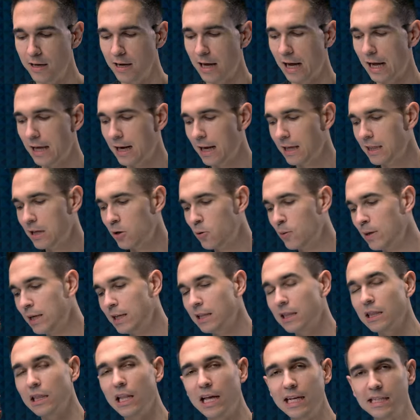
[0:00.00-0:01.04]
and I think we
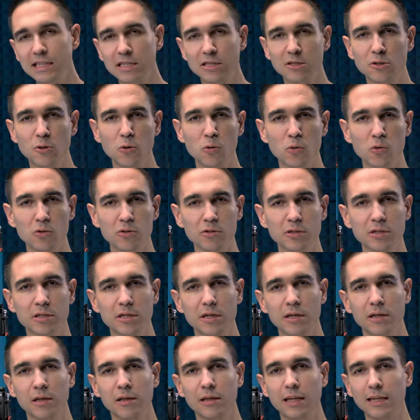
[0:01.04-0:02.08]
need less
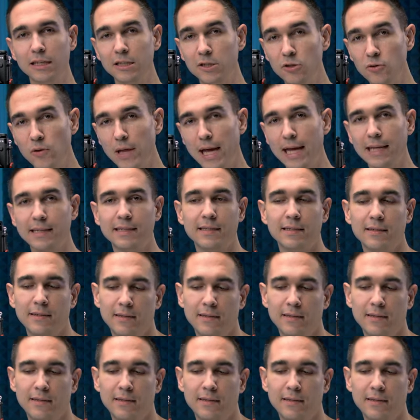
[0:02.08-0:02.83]
tools that do that.